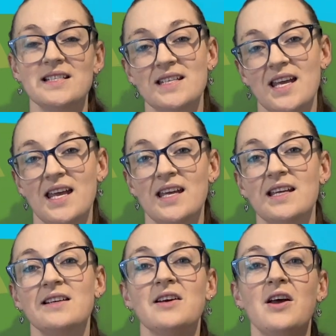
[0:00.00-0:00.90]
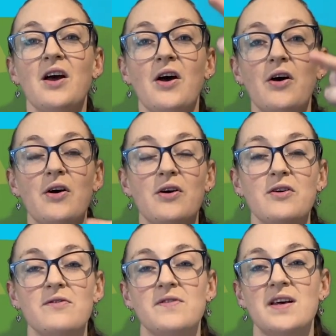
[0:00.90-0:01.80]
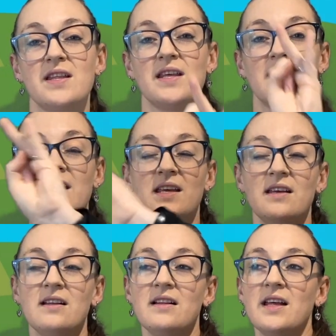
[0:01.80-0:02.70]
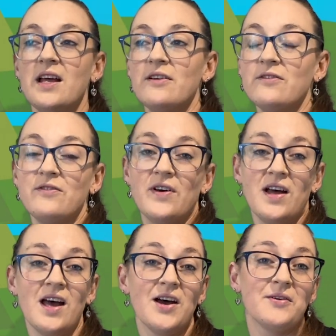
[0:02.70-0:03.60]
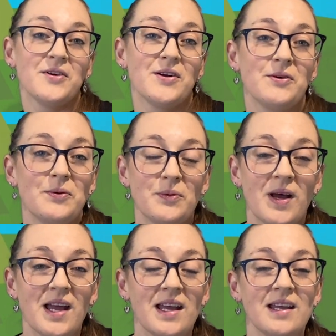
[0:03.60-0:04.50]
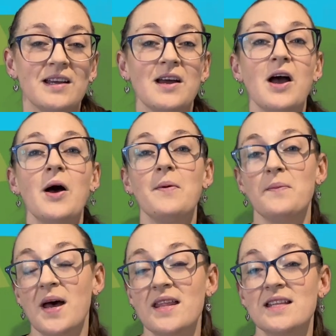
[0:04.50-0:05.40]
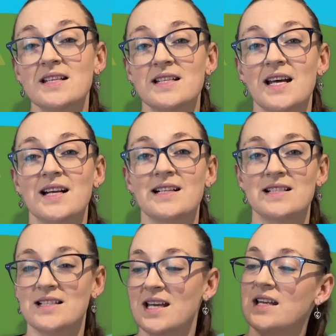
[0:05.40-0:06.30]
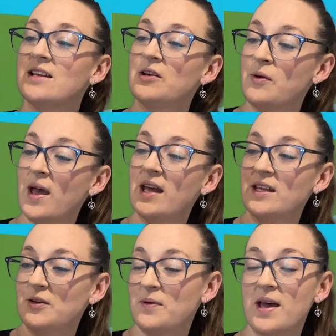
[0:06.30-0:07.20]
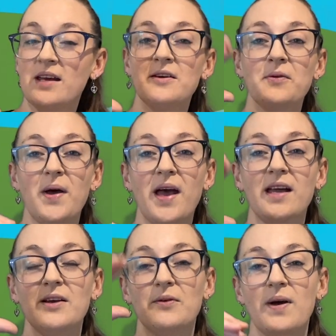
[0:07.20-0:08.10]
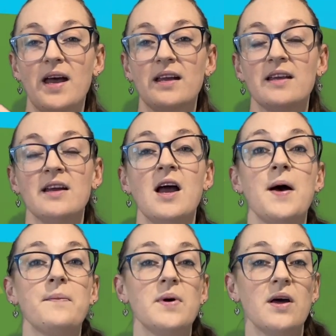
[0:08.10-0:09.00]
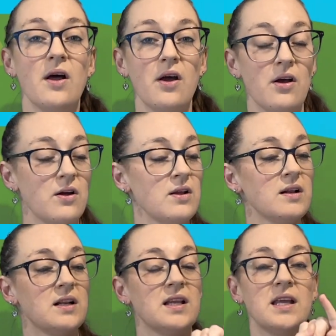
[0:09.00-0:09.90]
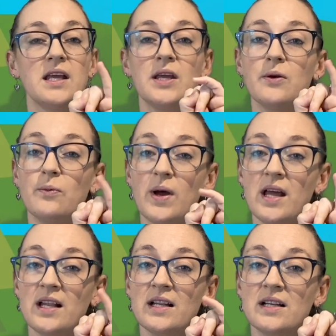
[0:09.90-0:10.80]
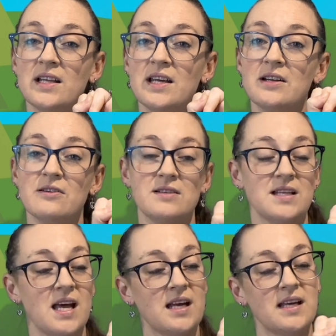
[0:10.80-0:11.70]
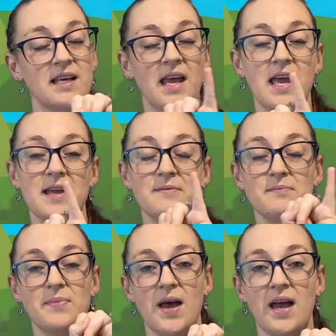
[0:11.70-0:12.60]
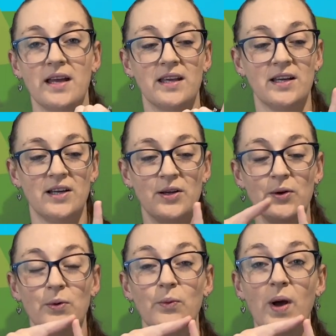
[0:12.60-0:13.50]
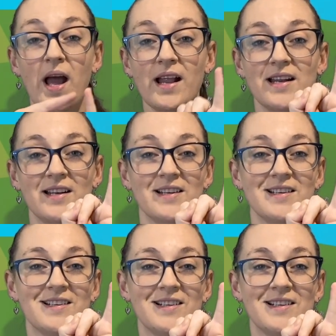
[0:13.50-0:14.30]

day over the hill and far away. Mother duck said quack, quack, quack, quack, but only one little duck came back. One.